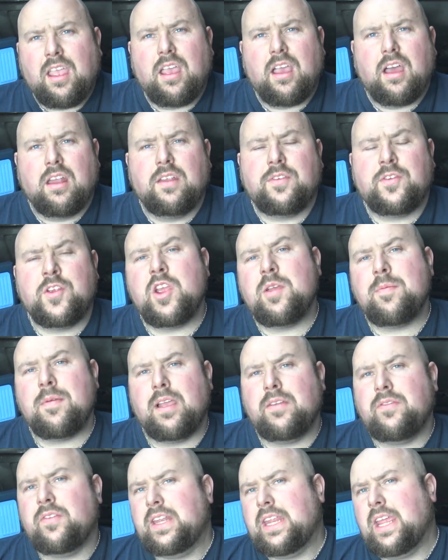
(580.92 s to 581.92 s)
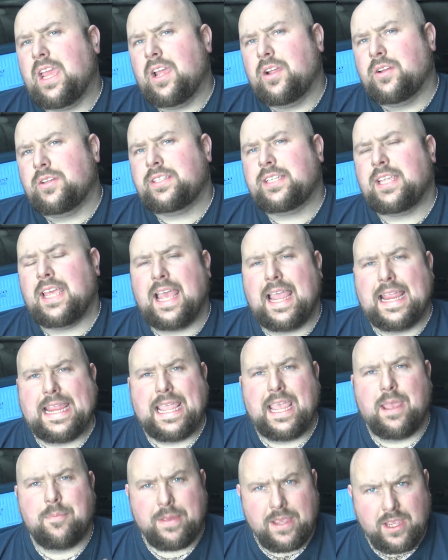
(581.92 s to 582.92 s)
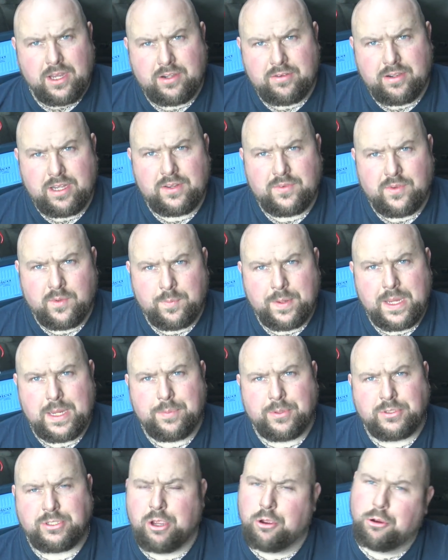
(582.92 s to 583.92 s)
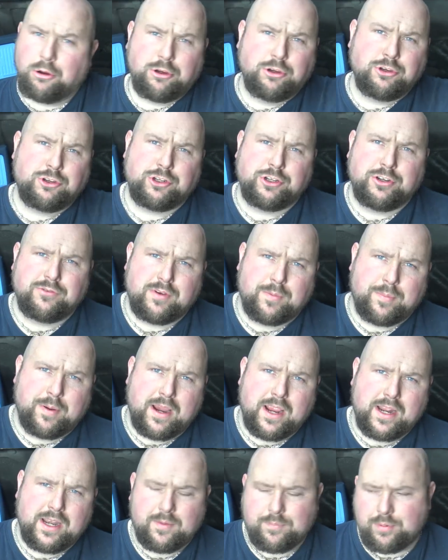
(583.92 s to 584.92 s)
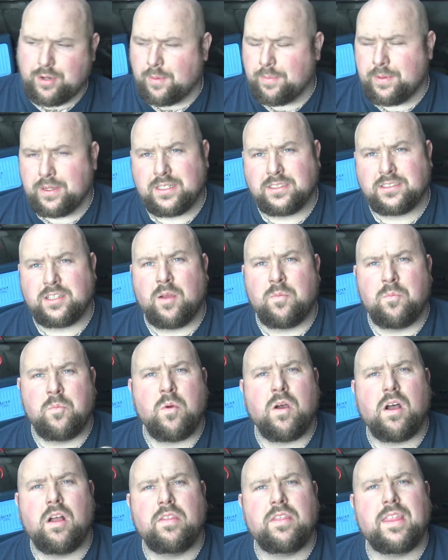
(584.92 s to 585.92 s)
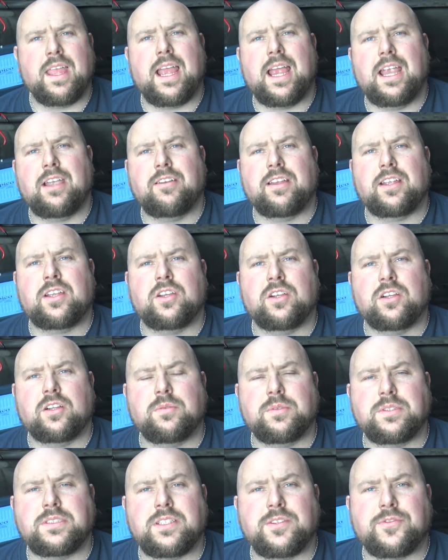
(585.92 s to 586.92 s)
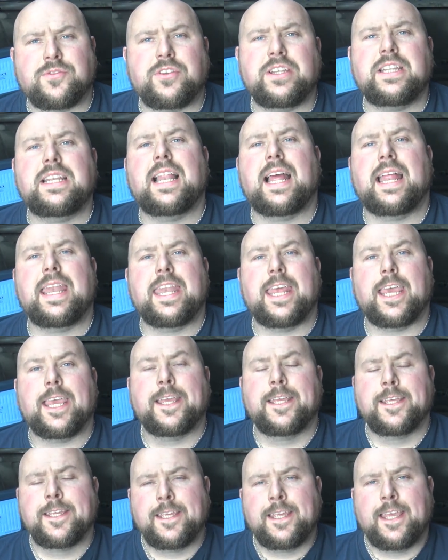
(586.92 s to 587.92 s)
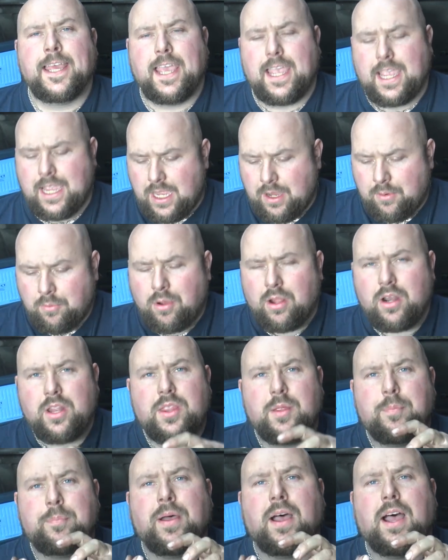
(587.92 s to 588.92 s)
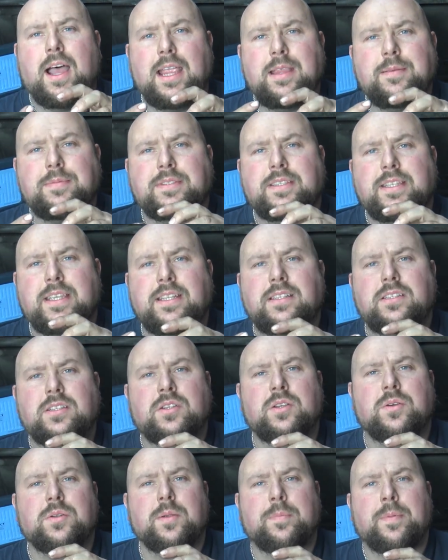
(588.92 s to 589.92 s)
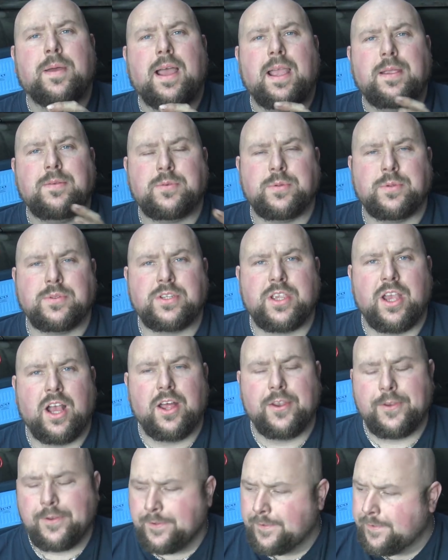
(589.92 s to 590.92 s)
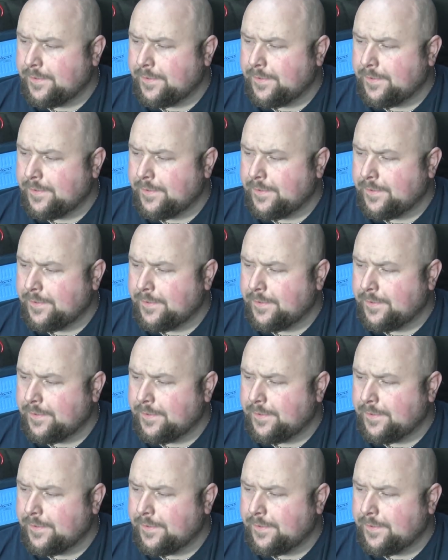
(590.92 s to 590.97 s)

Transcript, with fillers: On a few of my videos, I get a bit of grief of people saying, oh, you should have repaired it properly, because on one that I recall was the Freelander, uh, one of the pipes, the intercooler pipes was gone.